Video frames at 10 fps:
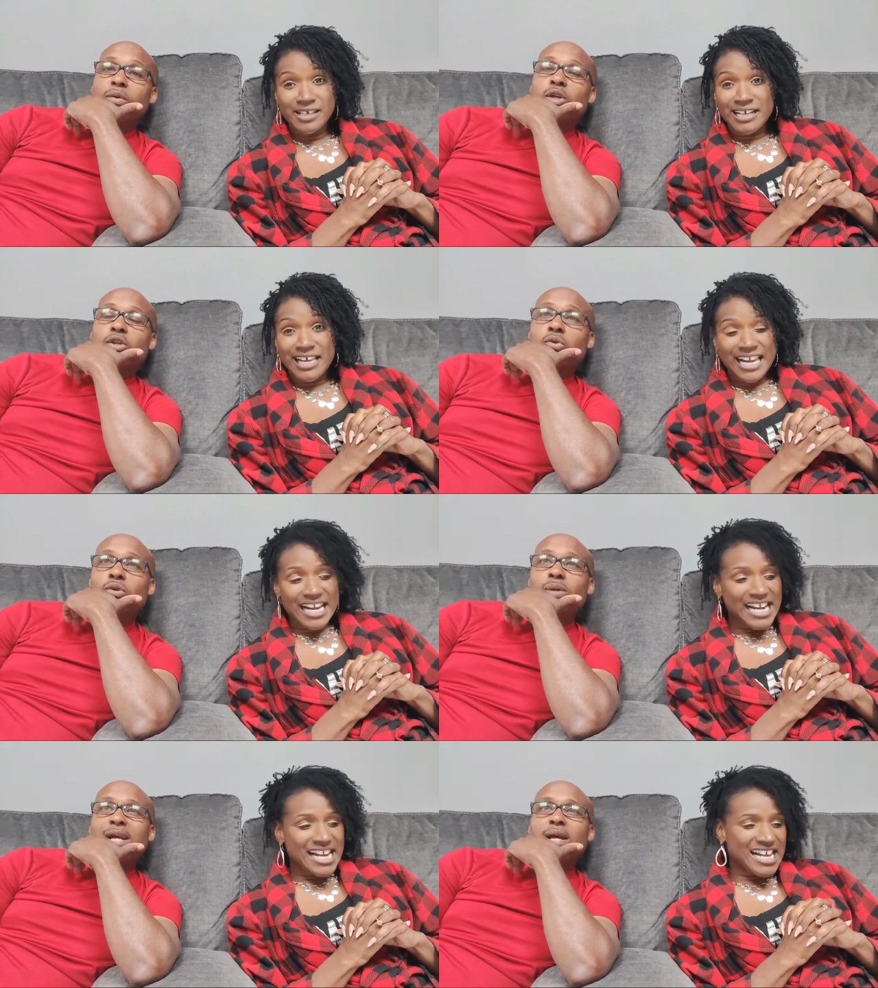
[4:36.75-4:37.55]
Speaker 1: When you
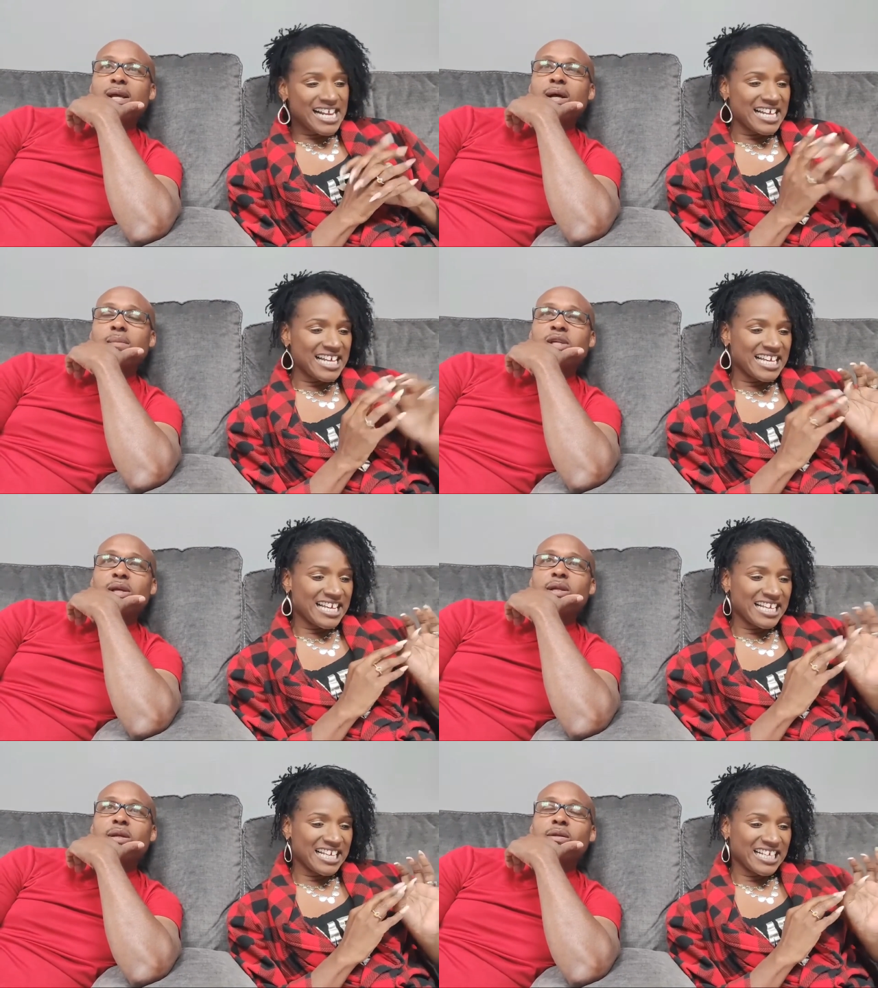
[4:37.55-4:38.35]
do that, I'm
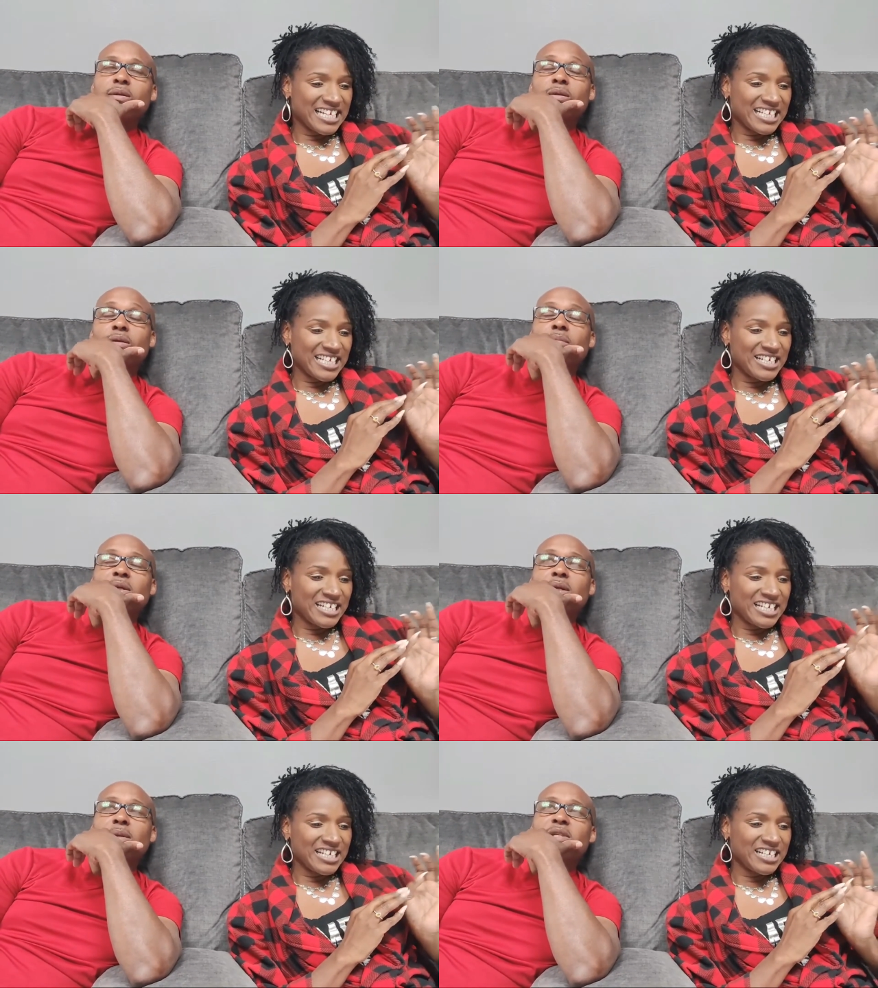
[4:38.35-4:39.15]
telling you, I
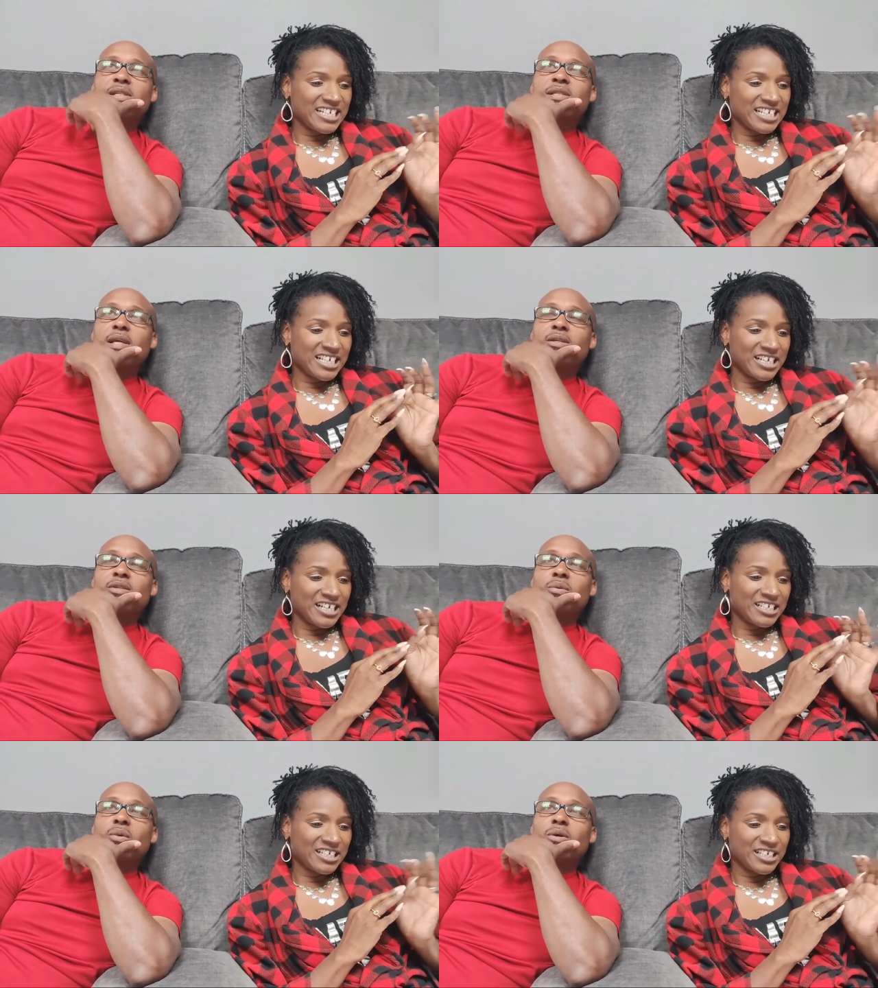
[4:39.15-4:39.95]
mean, let me just say
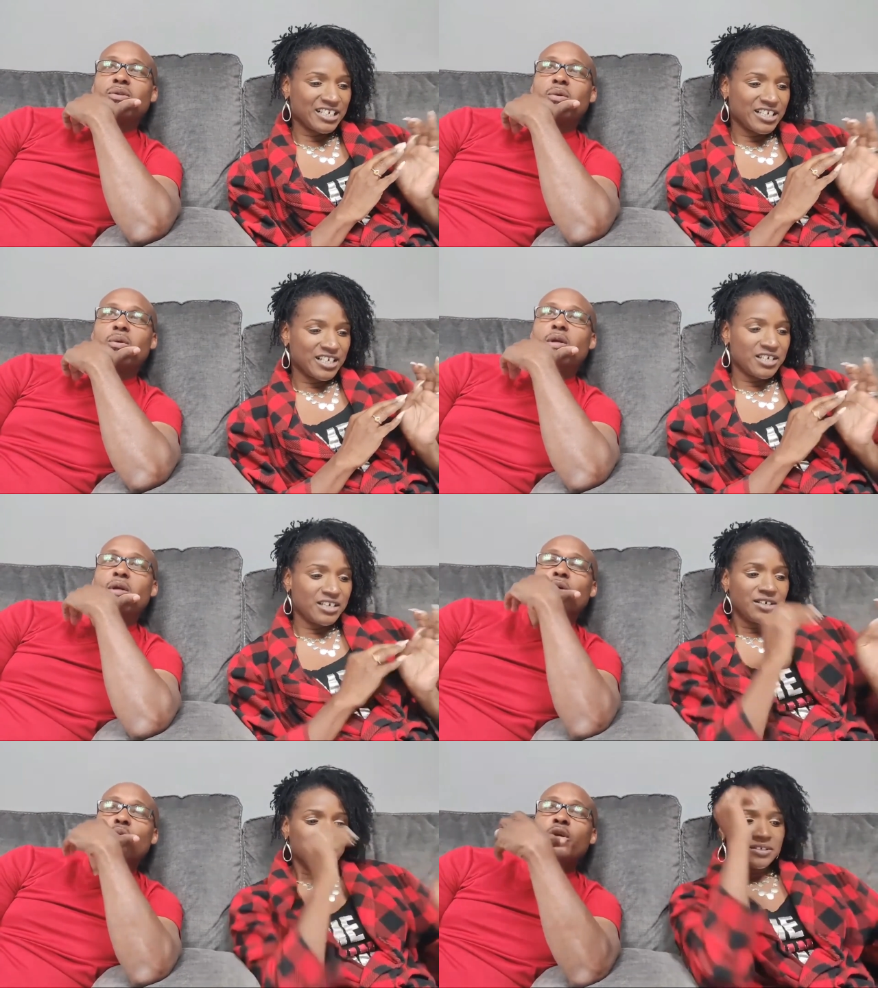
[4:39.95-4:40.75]
this too also.
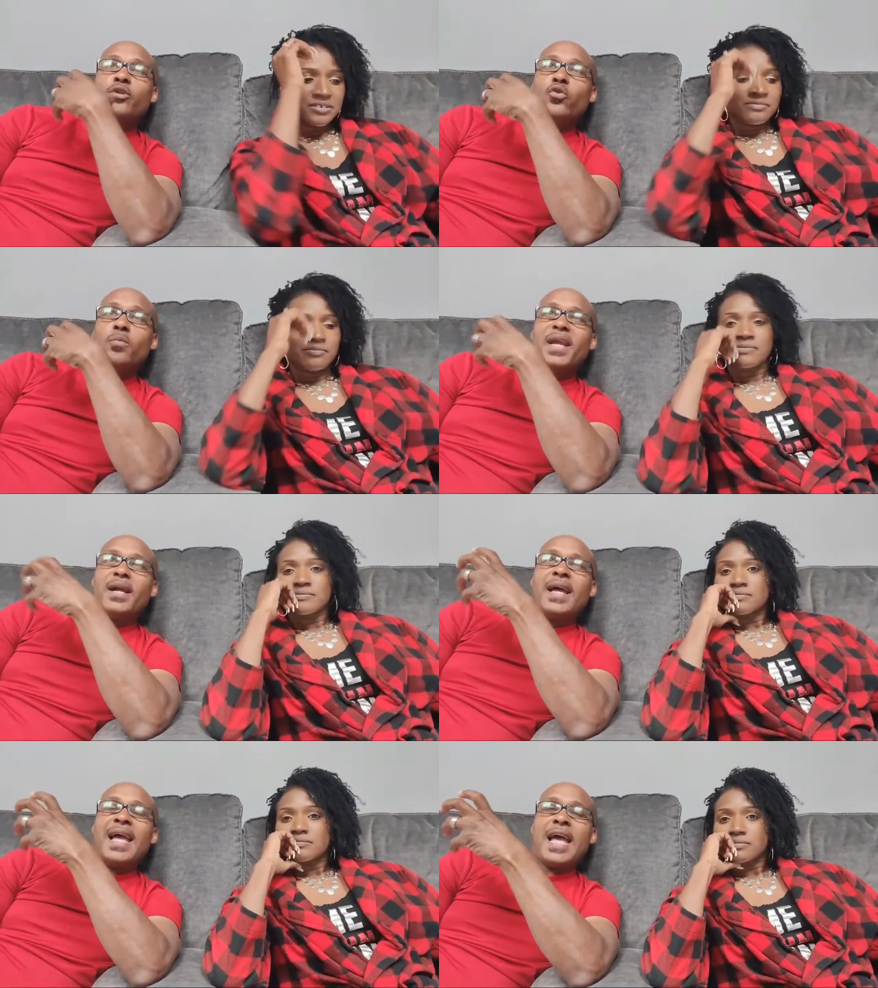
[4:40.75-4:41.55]
When you
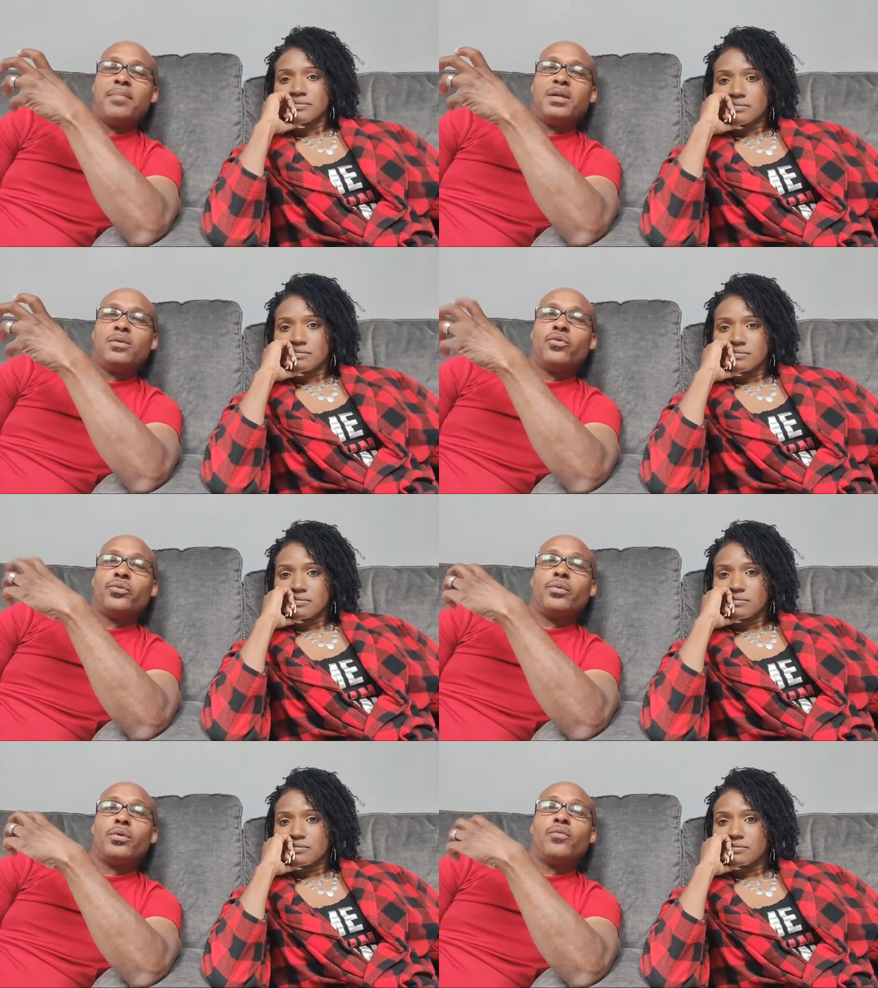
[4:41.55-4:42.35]
make a habit
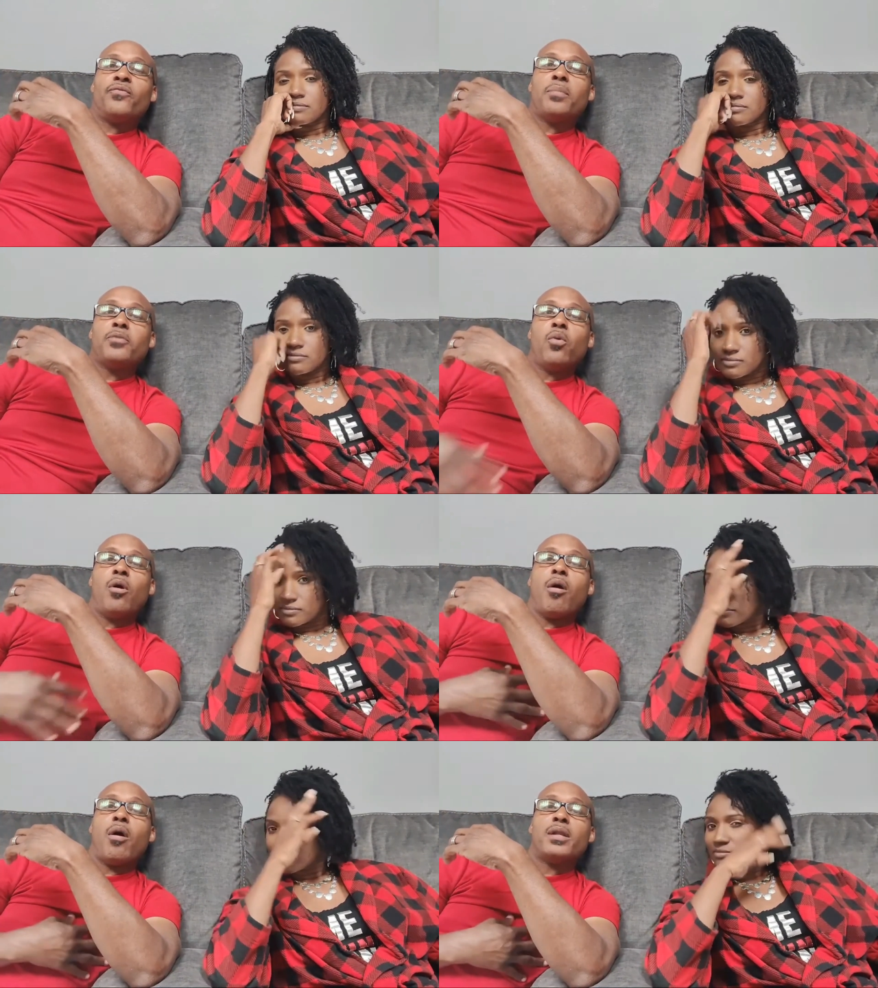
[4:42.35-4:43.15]
from your
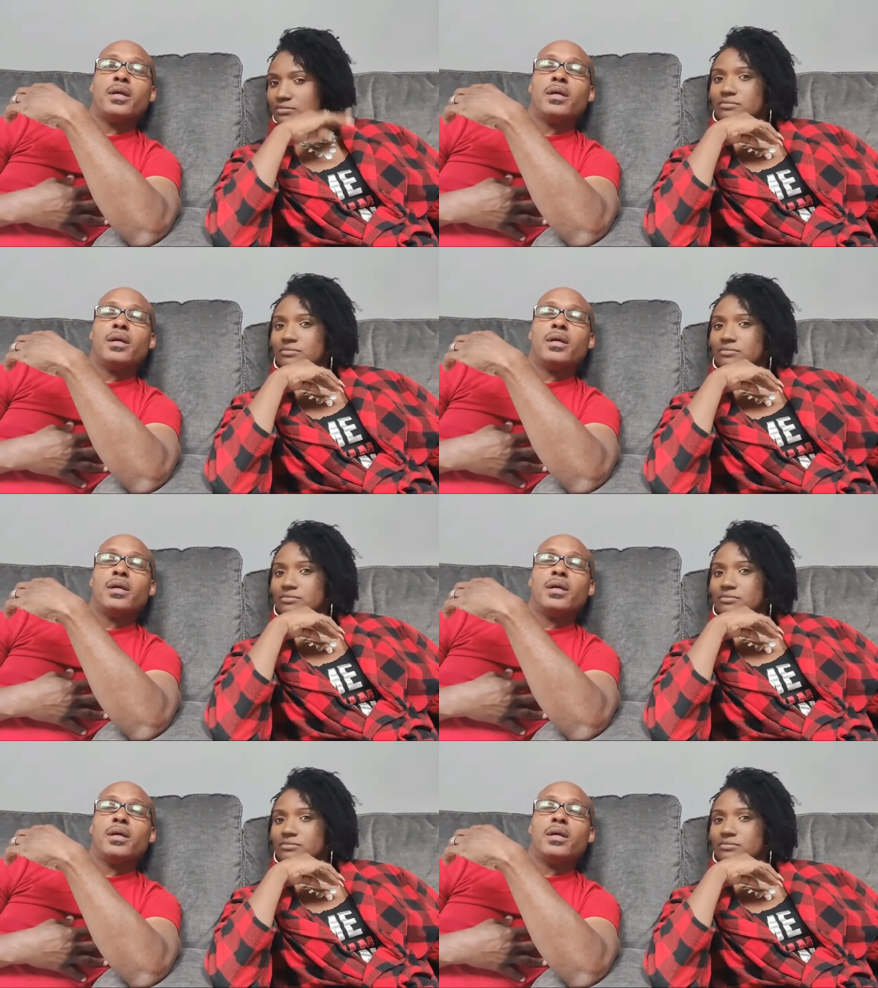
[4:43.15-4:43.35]
heart